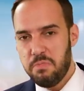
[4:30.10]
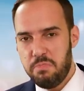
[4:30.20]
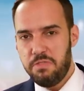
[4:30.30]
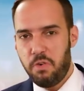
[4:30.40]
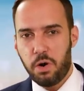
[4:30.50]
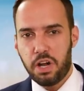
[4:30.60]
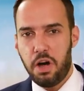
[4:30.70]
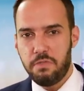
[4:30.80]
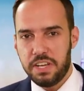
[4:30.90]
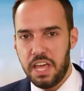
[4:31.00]
Before
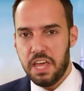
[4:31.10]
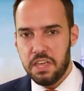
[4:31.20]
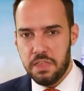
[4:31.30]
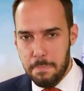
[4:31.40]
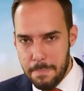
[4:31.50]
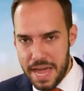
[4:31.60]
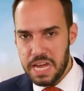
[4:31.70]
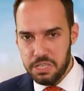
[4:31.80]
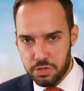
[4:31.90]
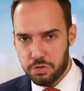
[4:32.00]
COVID, the
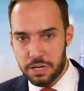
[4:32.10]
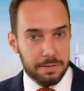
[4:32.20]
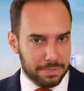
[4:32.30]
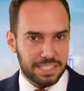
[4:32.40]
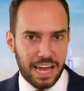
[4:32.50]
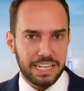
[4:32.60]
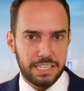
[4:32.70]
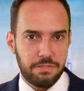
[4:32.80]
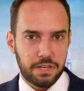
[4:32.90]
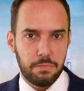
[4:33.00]
mainstream
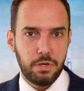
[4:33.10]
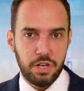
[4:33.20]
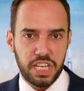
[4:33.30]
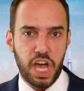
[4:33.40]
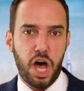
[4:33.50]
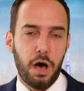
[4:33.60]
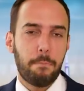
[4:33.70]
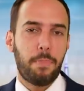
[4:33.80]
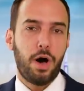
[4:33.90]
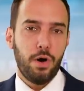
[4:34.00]
scientific community
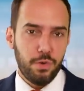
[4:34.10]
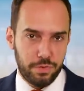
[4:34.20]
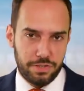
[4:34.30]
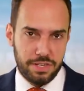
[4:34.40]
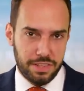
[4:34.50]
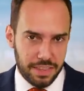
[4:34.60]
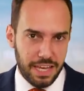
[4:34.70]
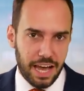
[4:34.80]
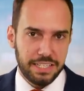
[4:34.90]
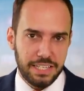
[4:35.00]
opposed
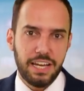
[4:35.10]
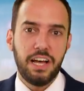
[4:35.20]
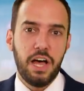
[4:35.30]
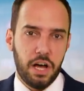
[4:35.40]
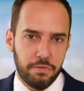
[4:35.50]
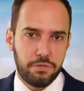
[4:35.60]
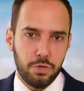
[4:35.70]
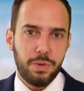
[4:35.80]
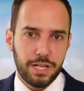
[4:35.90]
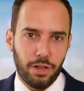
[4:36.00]
the idea of
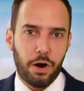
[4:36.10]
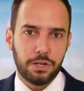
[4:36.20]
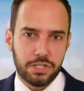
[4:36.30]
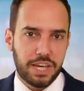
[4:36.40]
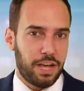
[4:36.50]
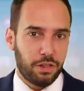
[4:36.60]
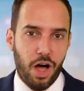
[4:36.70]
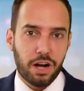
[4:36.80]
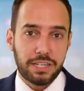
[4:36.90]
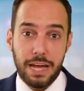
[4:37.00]
doing large-scale
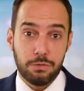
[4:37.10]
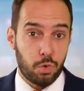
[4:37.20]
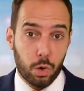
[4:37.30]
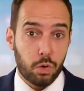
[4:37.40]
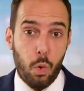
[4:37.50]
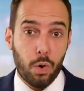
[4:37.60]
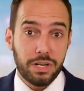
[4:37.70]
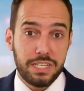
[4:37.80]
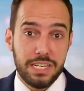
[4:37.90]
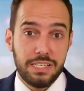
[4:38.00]
lockdowns or
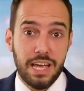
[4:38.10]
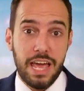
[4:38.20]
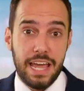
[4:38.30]
quarantines